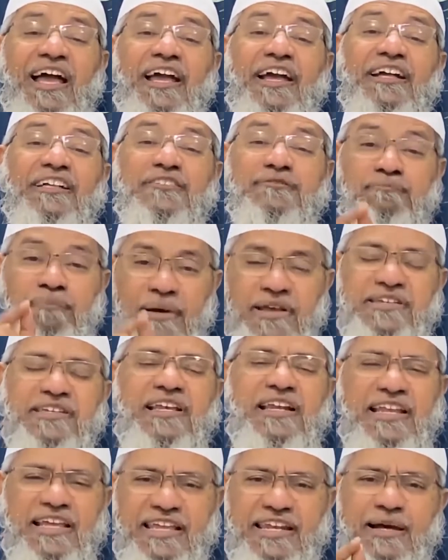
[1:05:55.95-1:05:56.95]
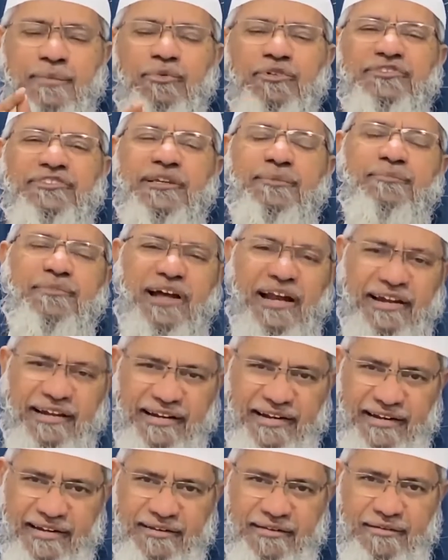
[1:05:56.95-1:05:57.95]
especially in a Muslim
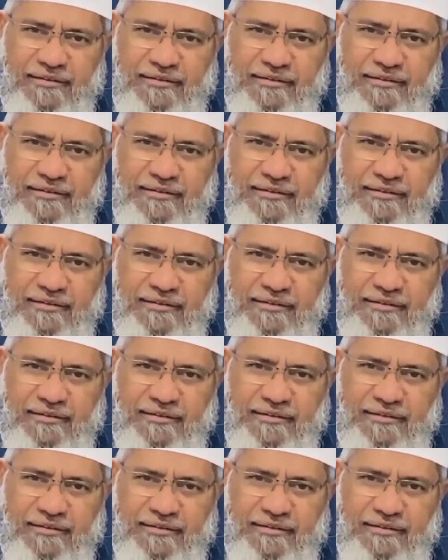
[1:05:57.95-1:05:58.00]
country.